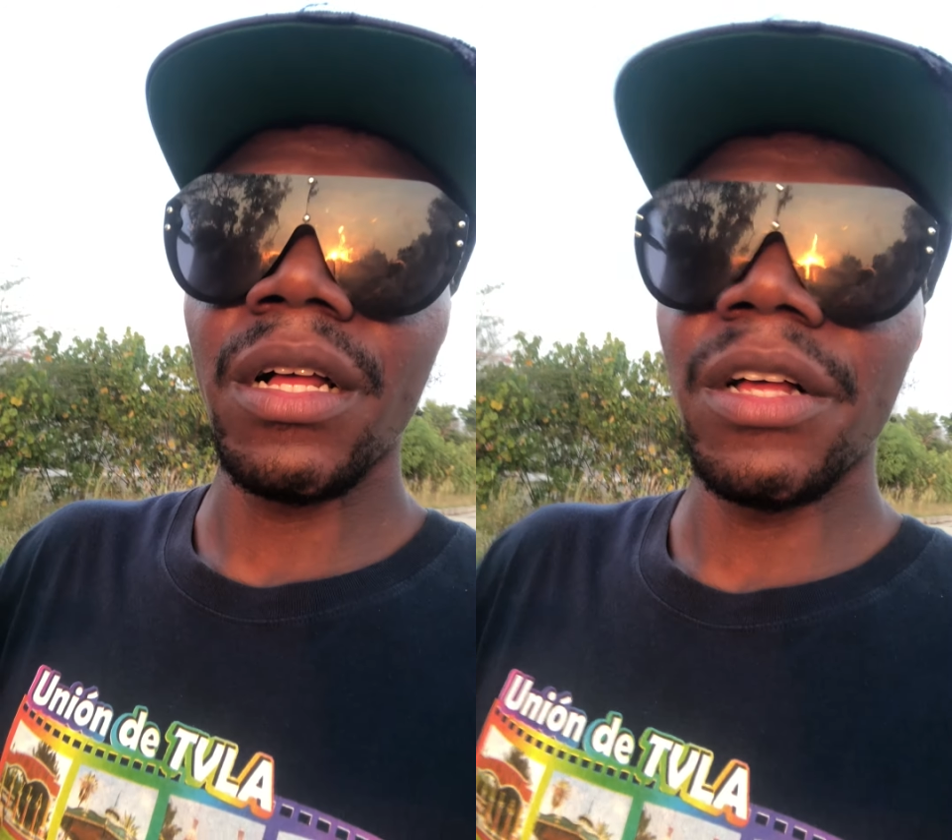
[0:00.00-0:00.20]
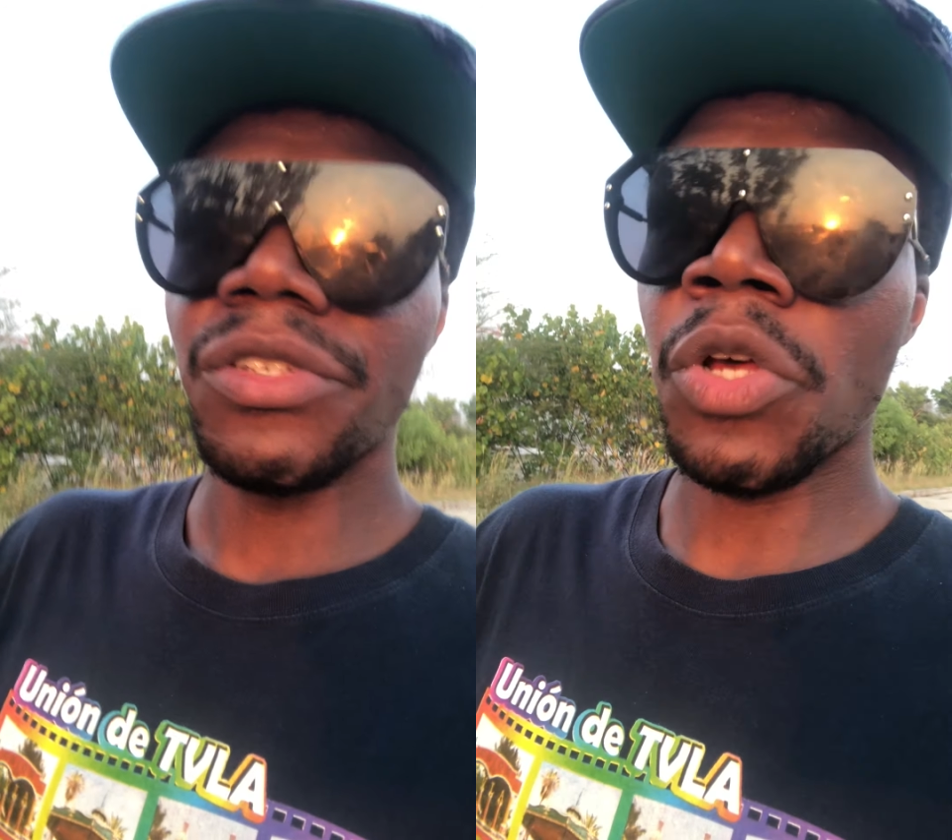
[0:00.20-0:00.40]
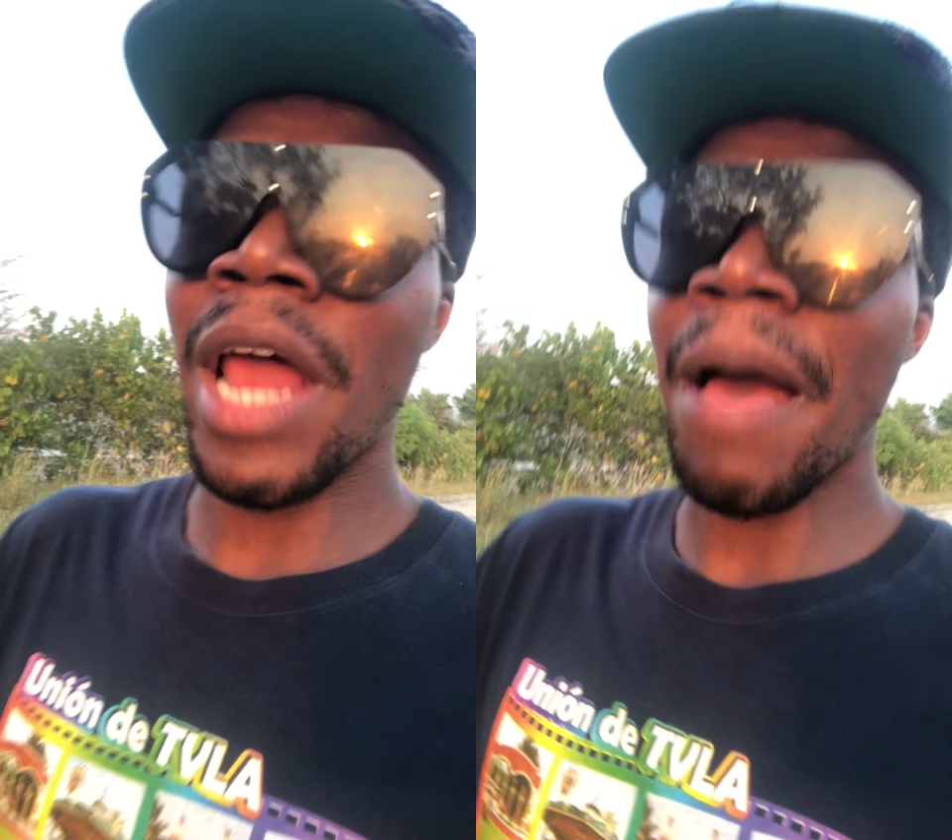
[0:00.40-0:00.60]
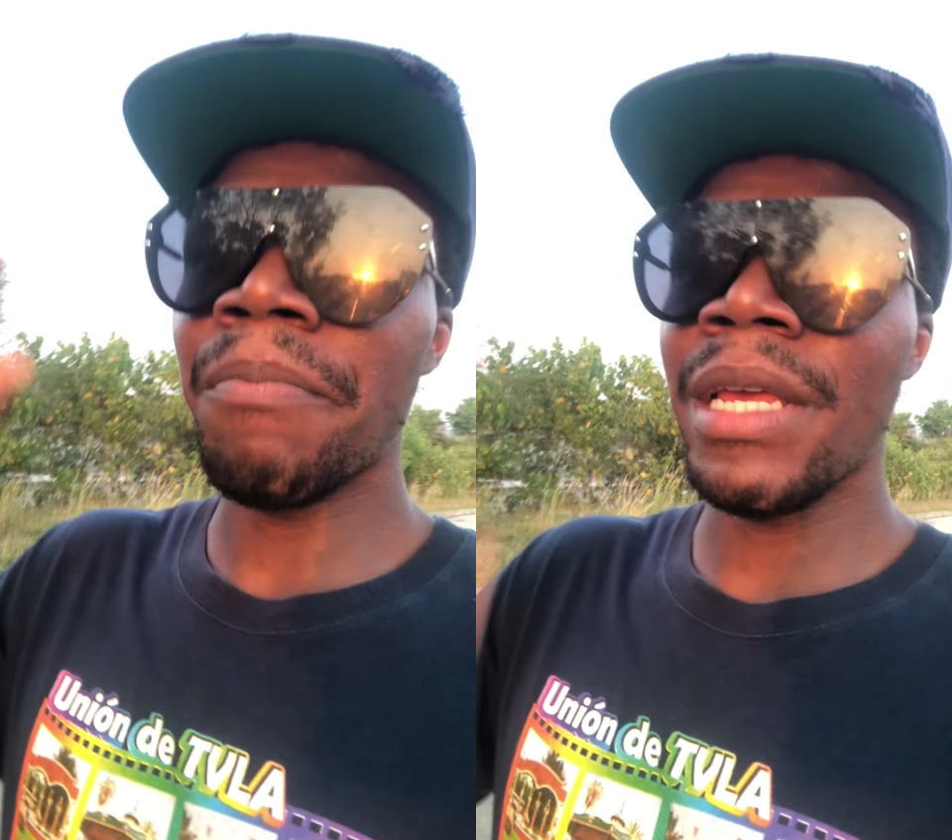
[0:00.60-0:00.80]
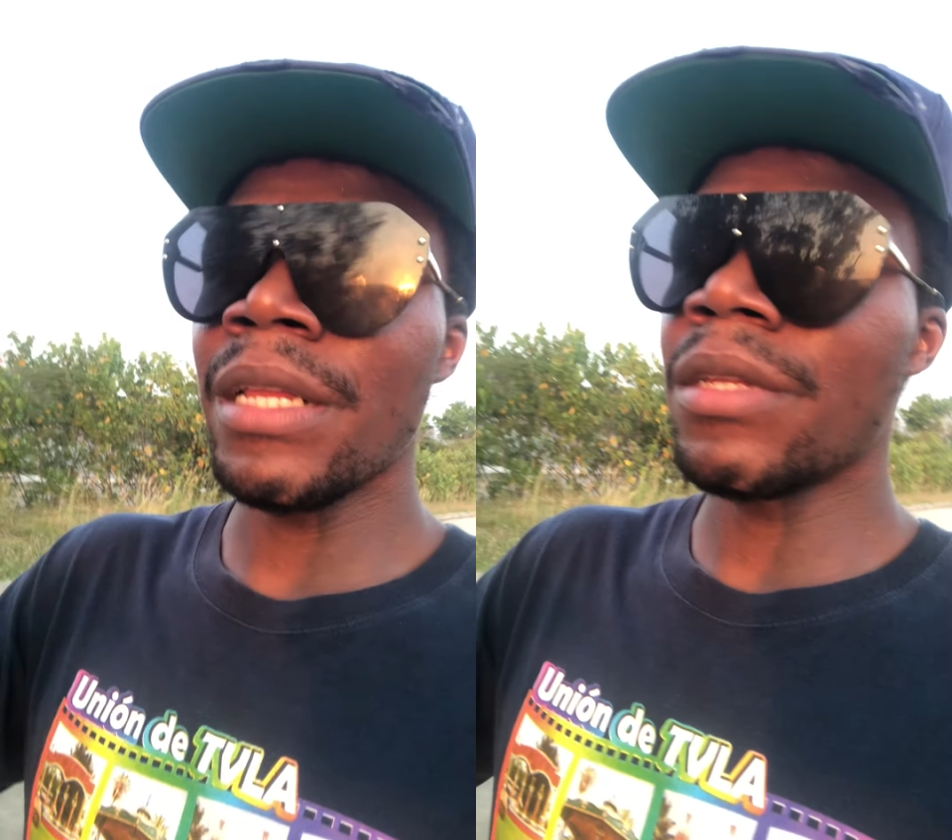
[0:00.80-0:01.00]
So that
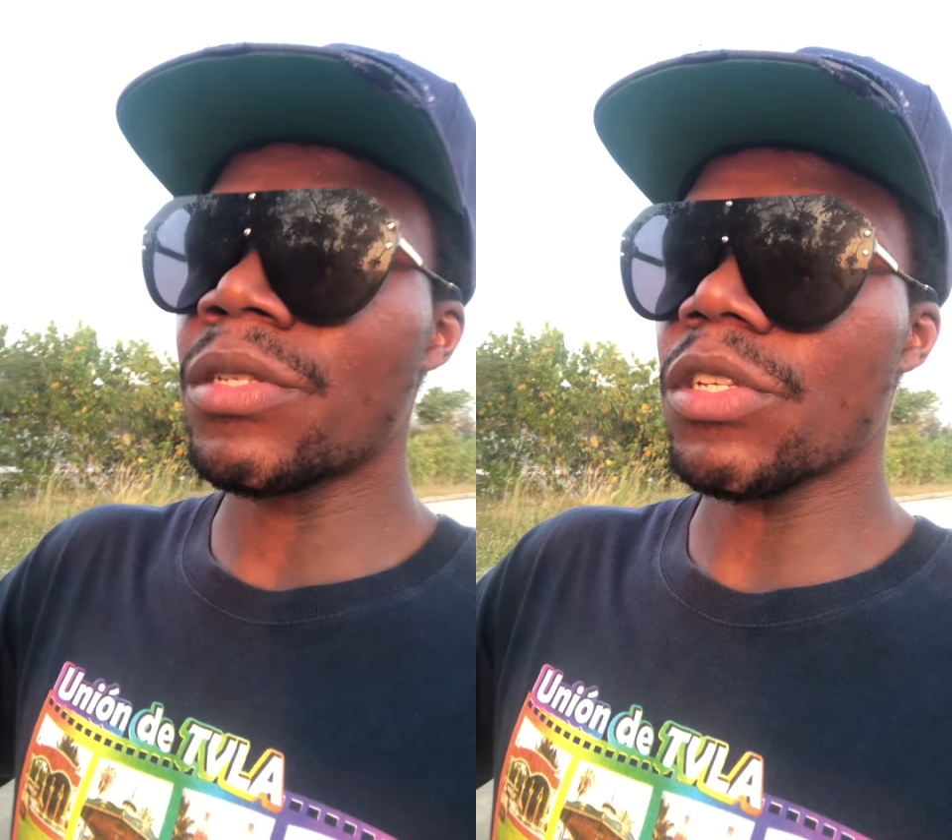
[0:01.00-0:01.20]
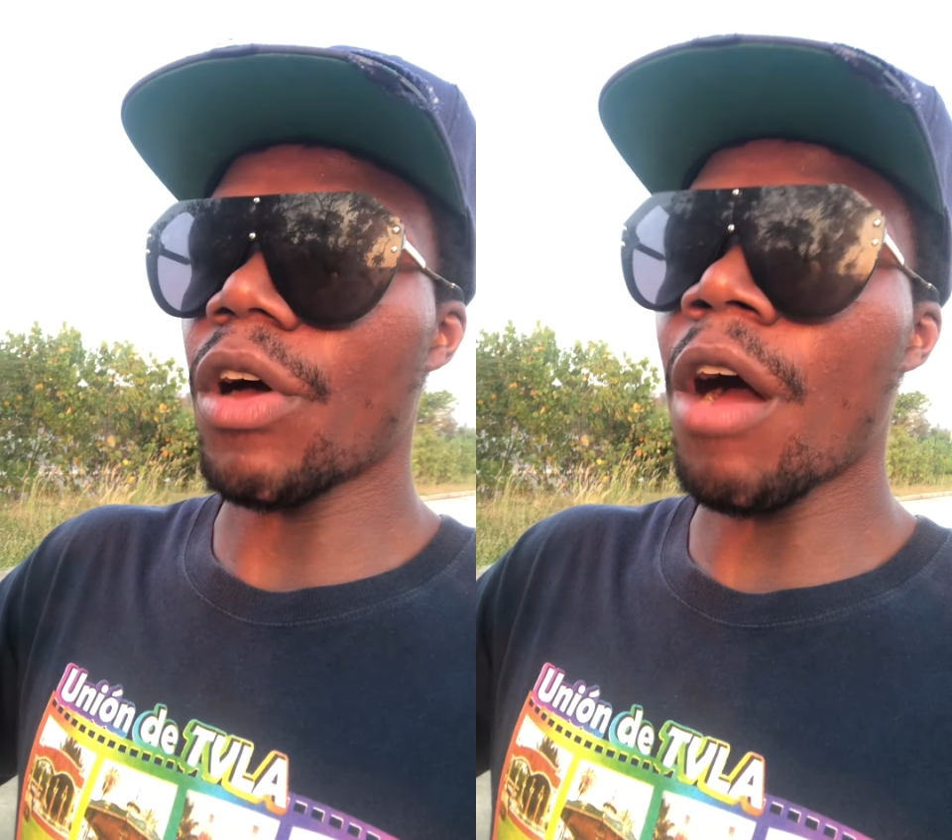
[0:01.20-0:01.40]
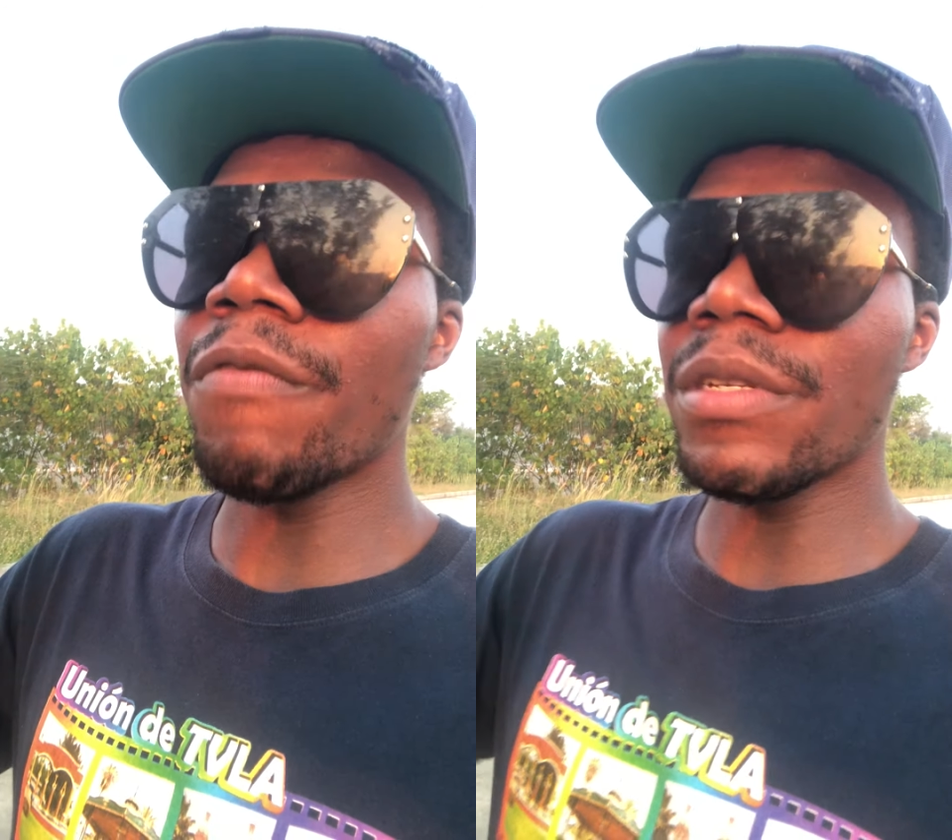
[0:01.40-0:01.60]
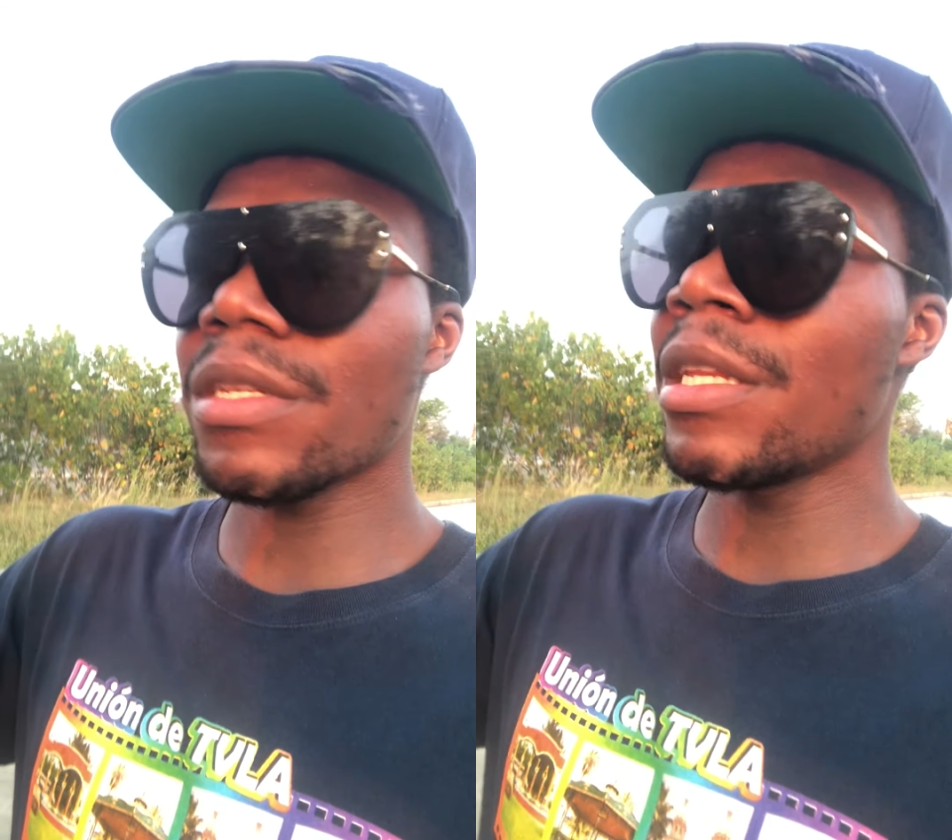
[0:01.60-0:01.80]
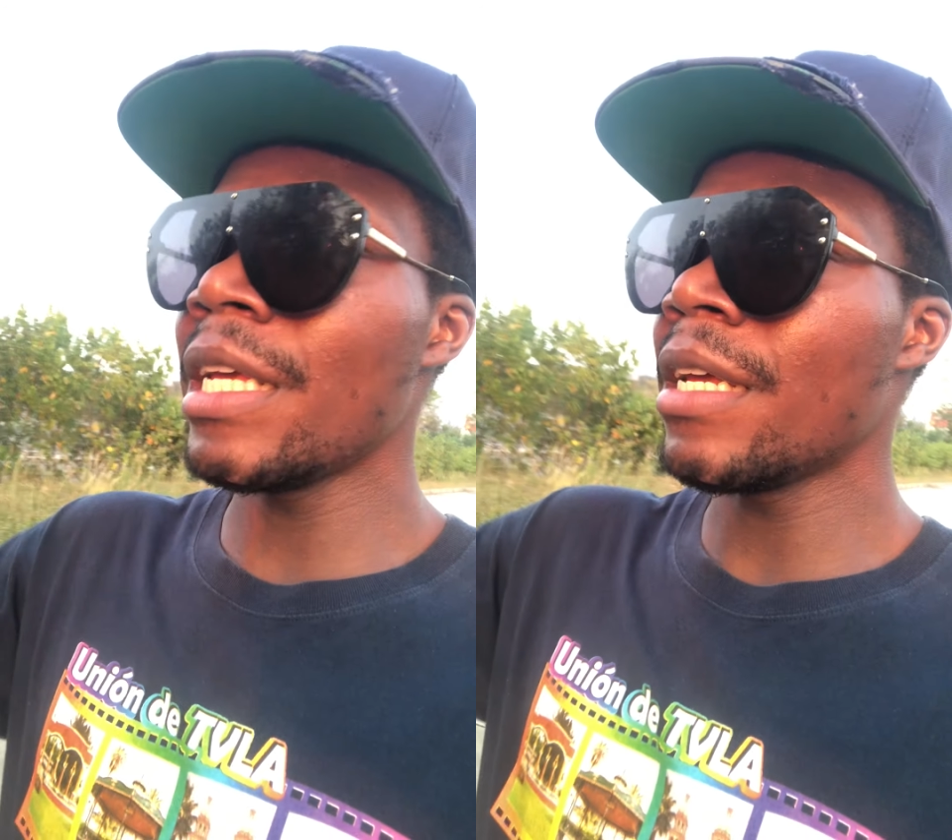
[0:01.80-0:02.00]
means,
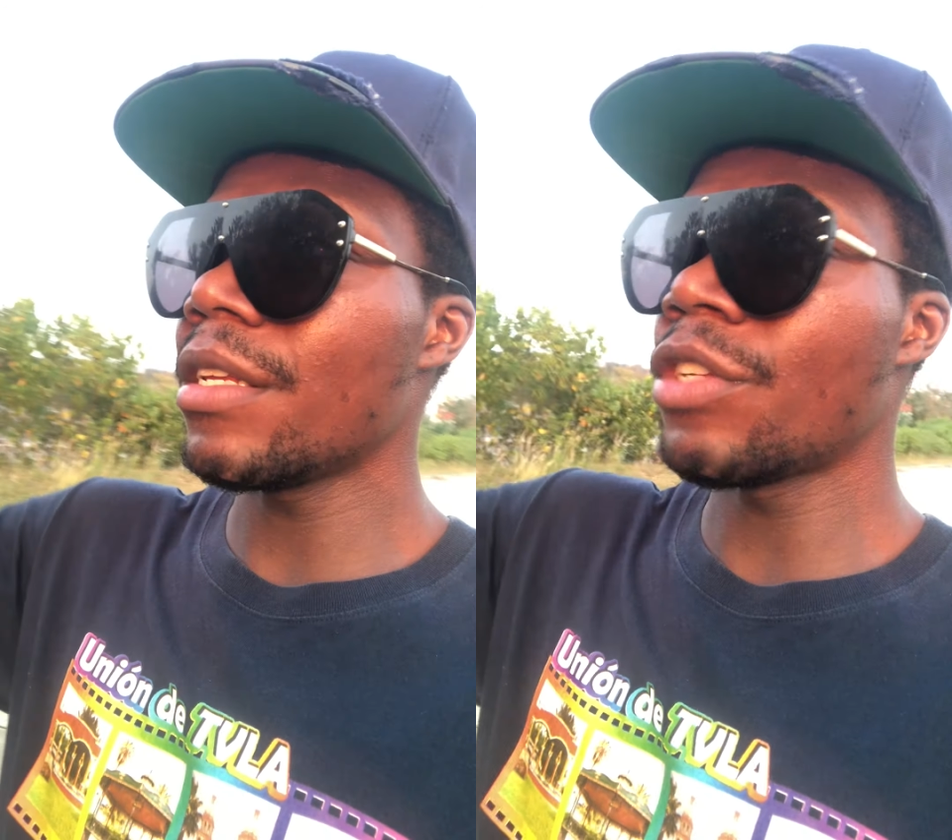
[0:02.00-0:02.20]
obviously,